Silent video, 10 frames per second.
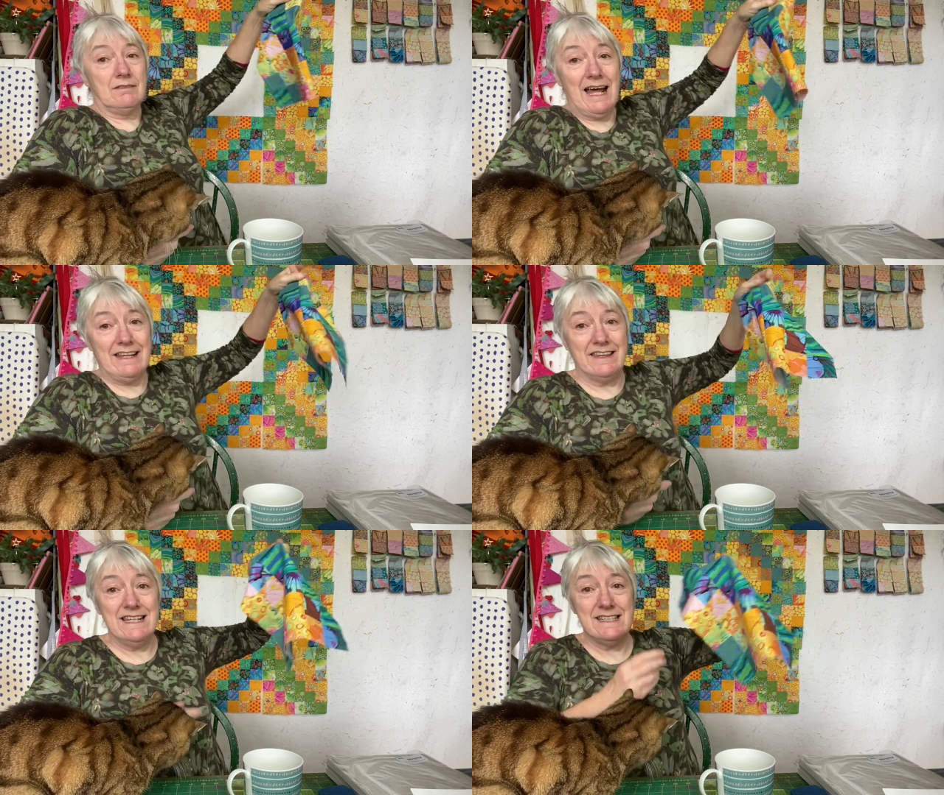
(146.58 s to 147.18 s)

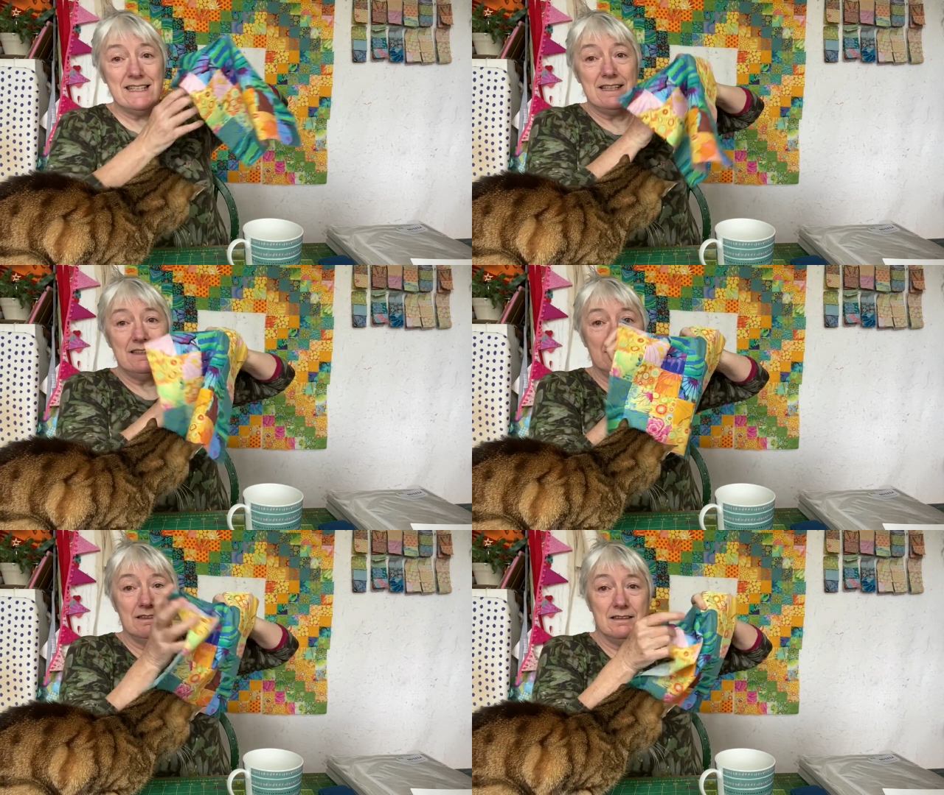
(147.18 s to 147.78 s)
like this.
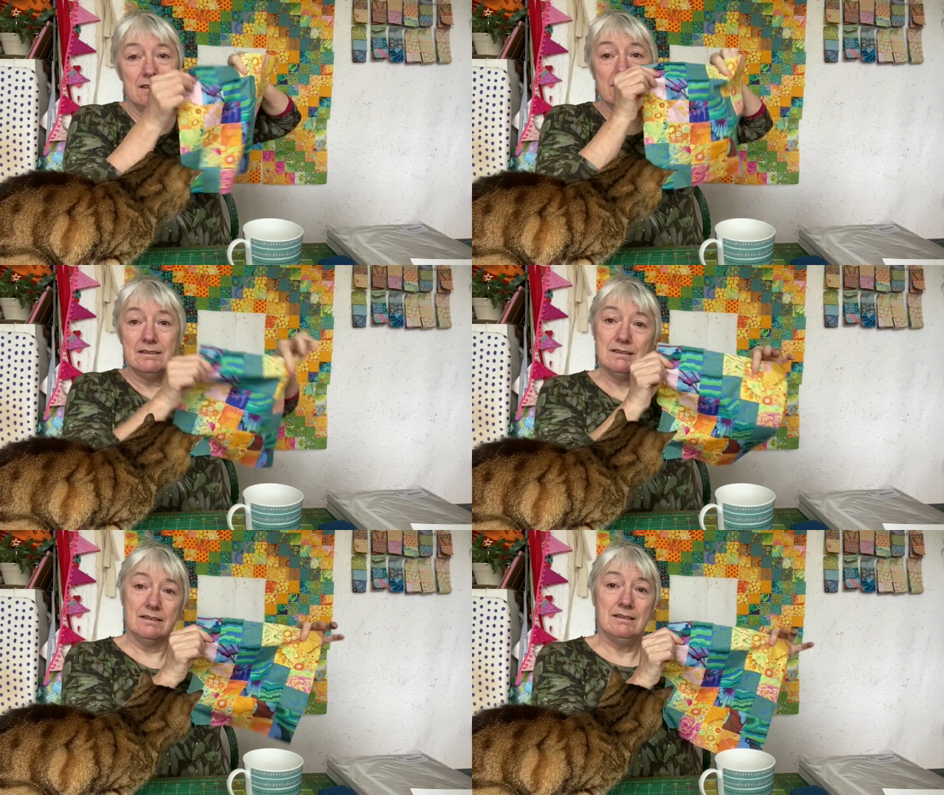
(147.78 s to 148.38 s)

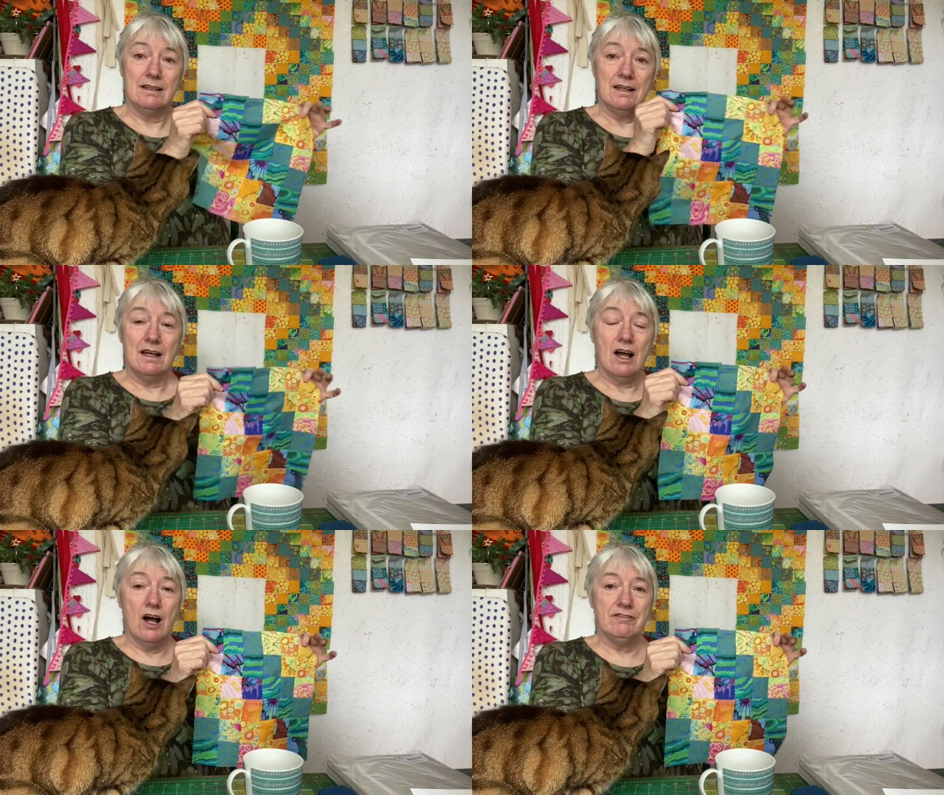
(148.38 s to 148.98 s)

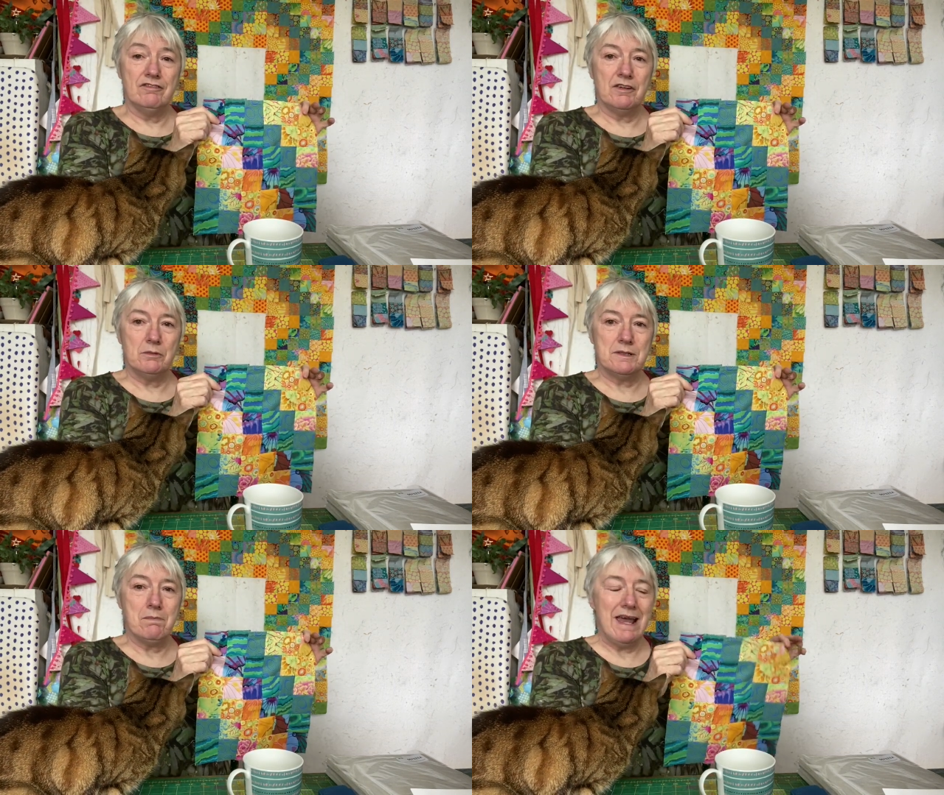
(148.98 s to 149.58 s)
Half of it
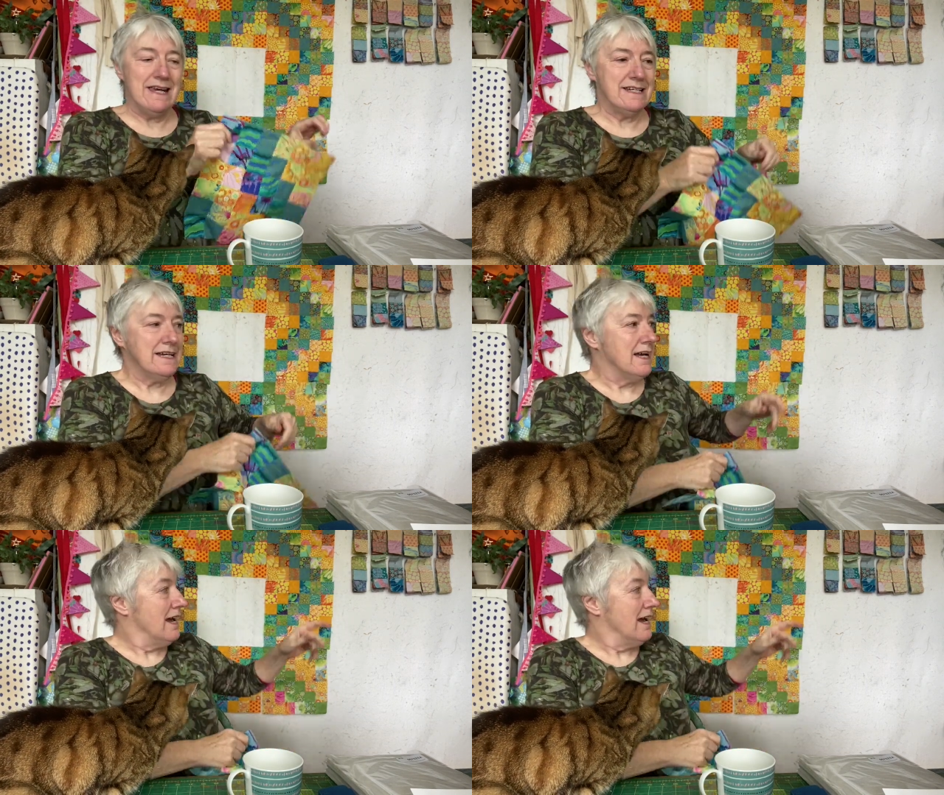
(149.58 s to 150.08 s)
was made,